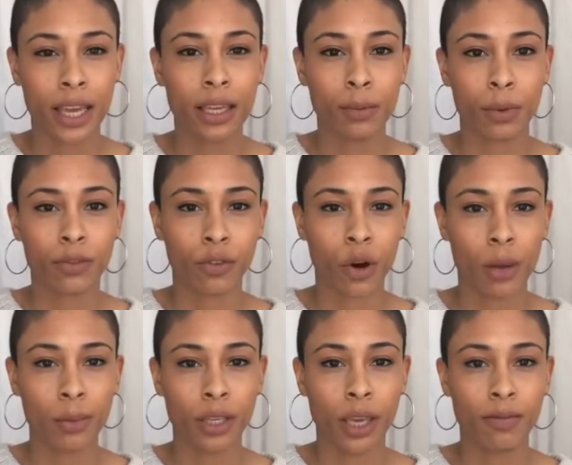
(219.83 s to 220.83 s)
ate before I
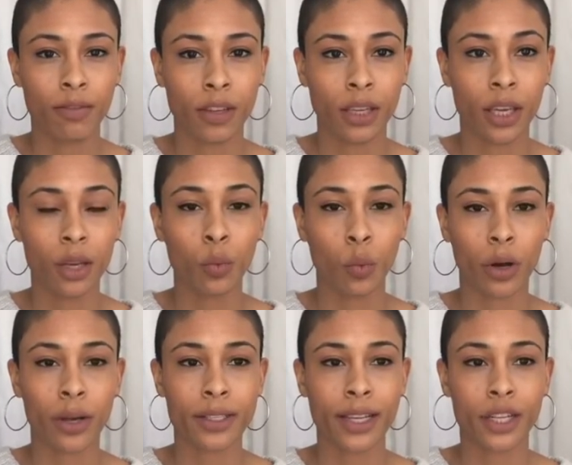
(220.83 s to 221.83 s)
became vegan
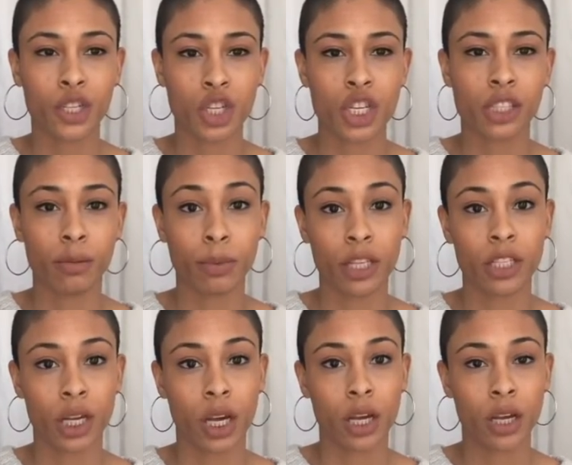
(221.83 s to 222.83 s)
was a cheesy
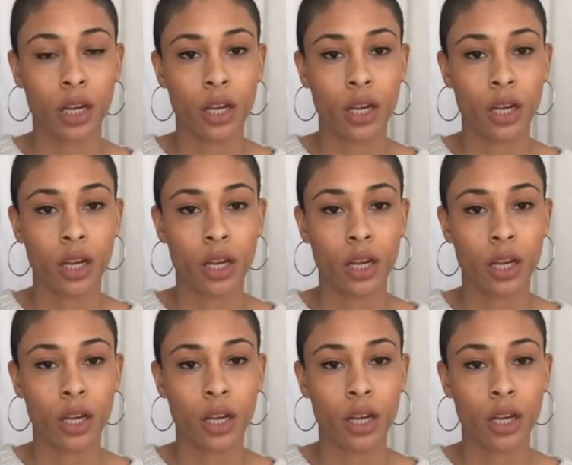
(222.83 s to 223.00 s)
pizza.